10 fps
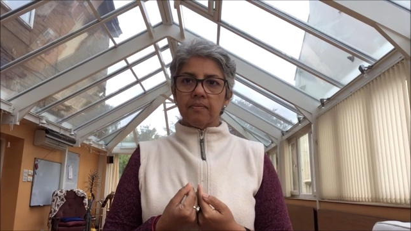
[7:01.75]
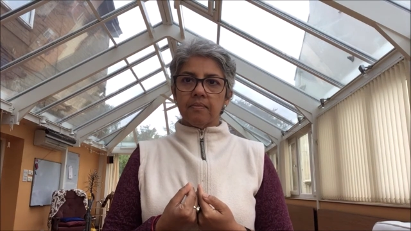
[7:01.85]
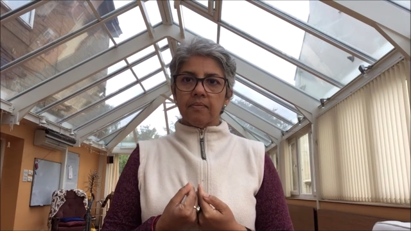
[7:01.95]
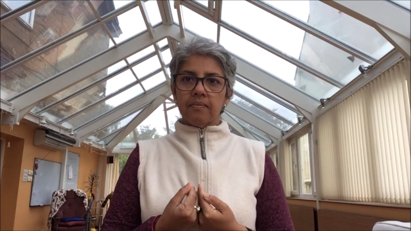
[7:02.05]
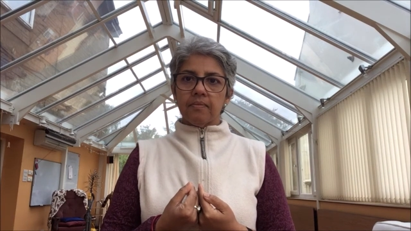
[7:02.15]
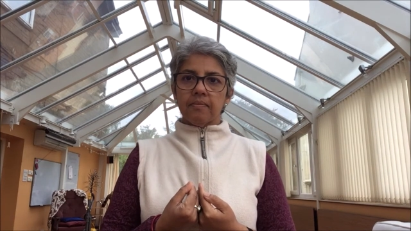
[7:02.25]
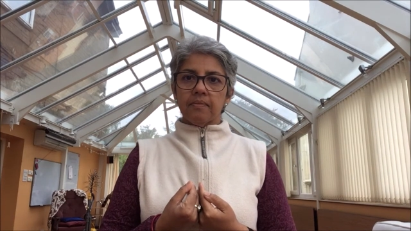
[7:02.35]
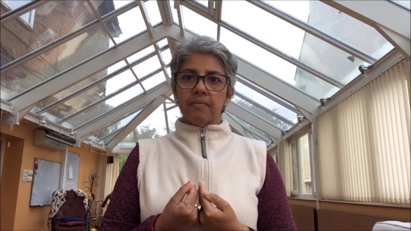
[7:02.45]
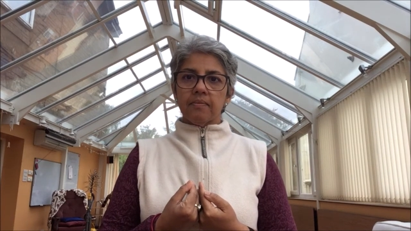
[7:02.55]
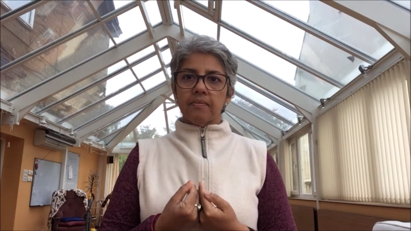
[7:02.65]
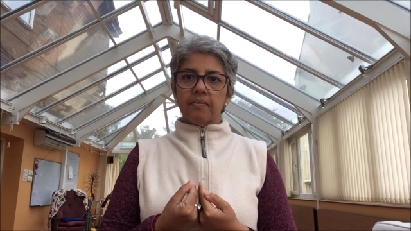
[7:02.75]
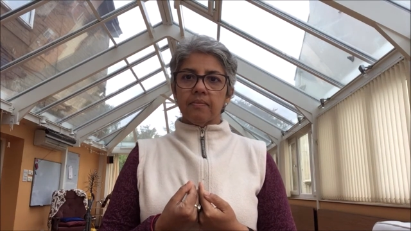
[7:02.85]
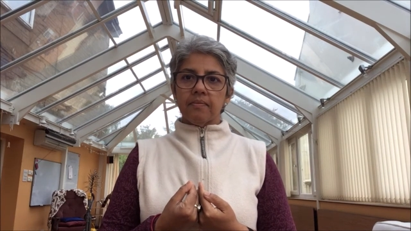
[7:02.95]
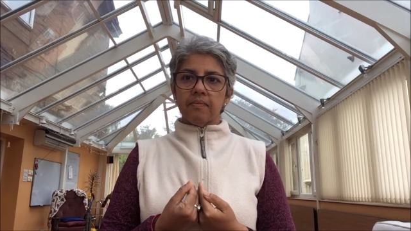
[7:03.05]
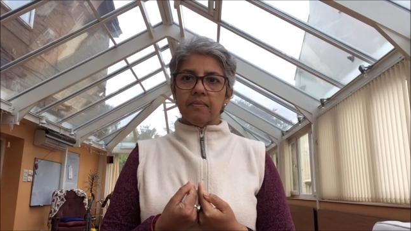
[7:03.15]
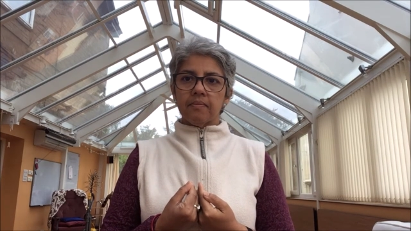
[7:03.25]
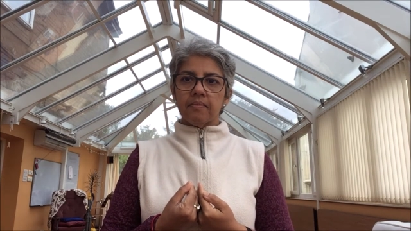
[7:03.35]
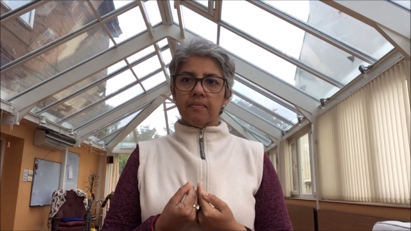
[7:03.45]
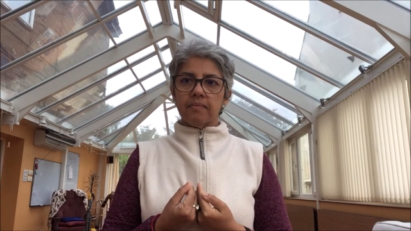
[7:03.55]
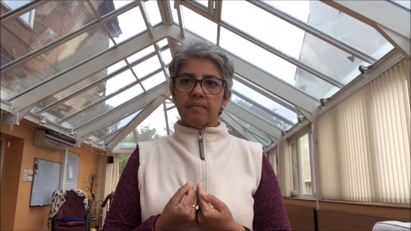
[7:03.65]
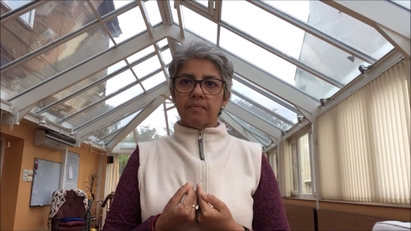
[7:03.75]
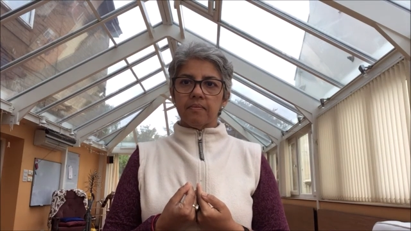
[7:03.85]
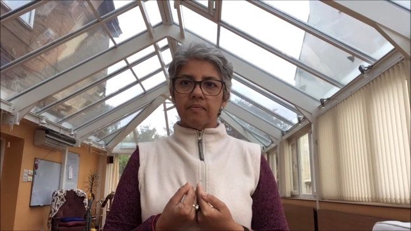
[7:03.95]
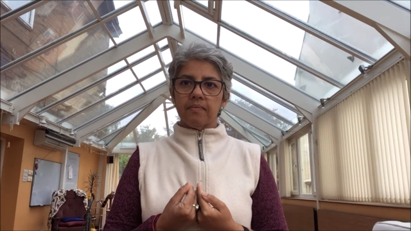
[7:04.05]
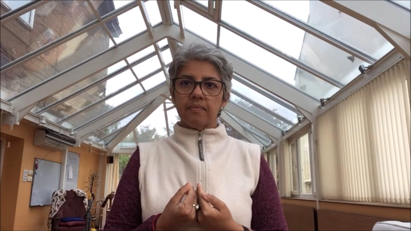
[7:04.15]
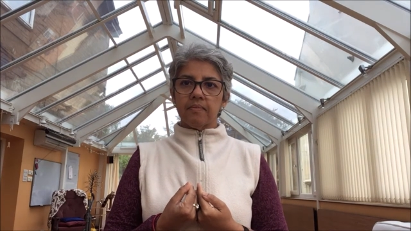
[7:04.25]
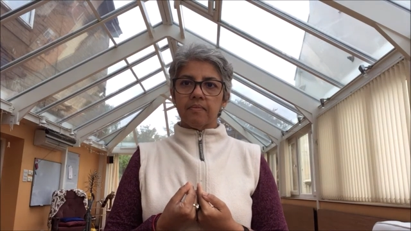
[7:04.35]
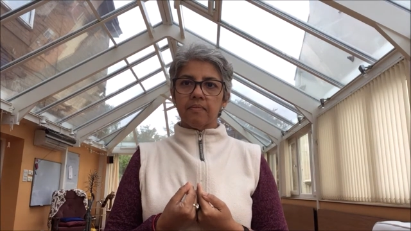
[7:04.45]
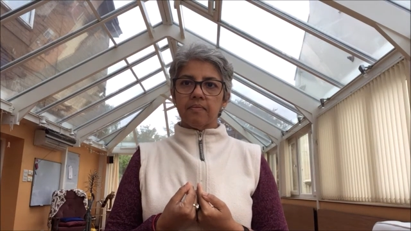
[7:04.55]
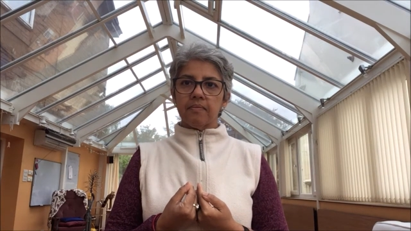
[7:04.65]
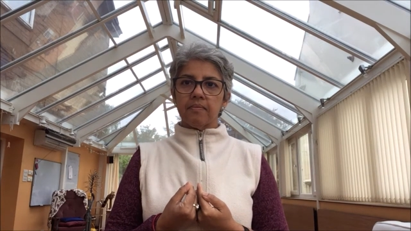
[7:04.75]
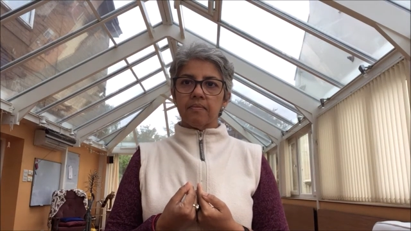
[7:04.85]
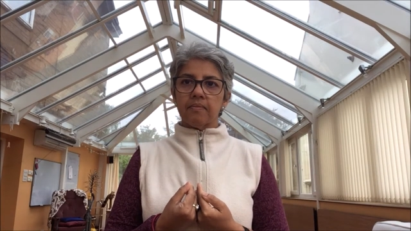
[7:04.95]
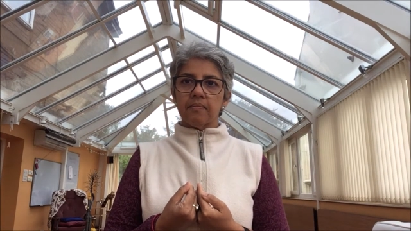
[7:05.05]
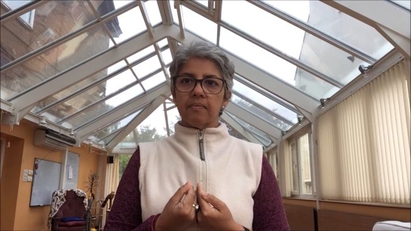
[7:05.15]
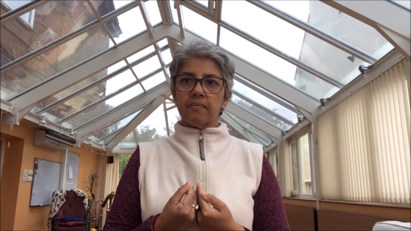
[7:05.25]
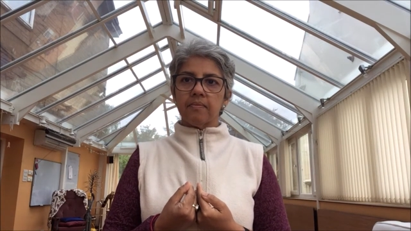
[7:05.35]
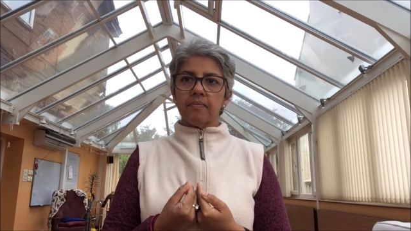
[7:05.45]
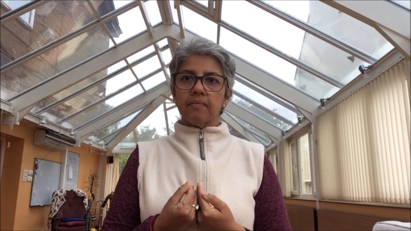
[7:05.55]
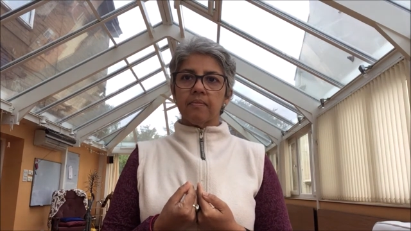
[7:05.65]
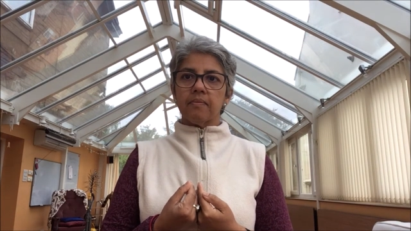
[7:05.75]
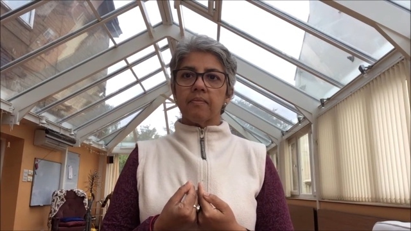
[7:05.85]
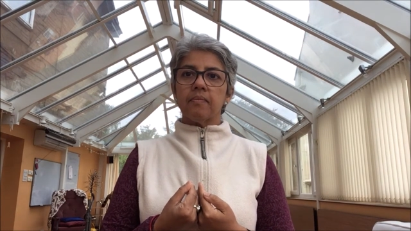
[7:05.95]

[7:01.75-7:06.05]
(silence)